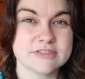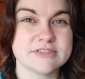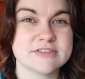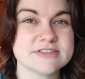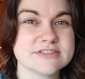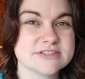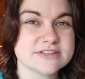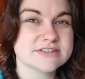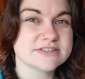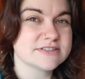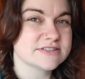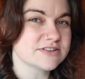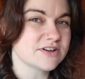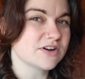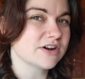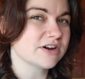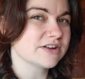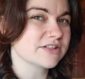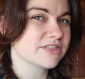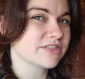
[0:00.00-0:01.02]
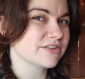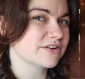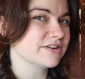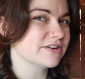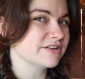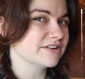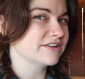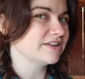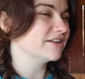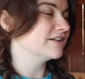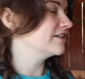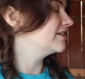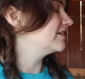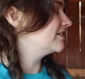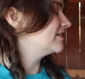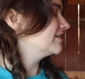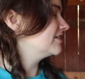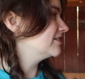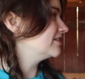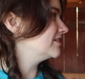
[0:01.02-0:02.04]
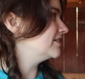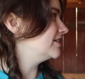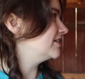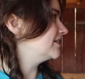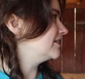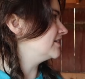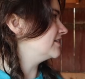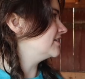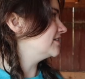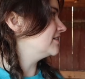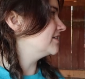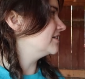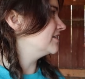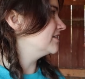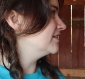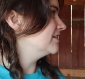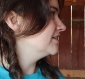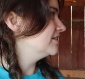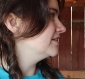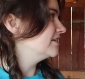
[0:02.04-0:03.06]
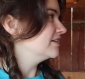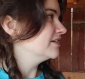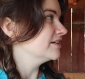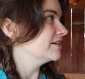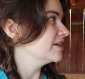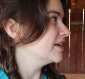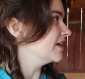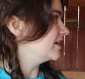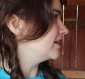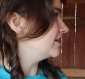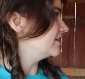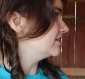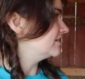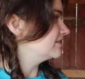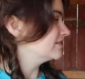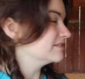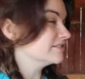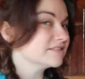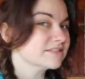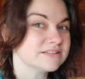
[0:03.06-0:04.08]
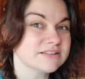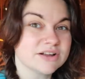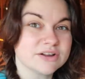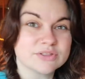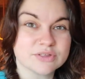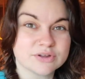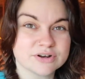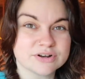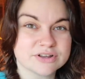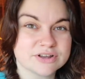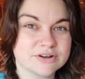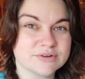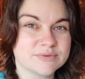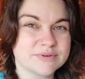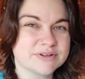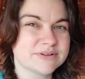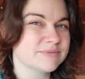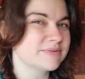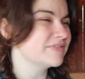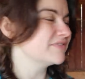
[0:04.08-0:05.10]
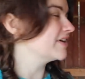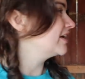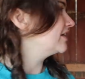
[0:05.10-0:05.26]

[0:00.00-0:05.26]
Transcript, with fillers: This is our third year in kidding. Our third year. We've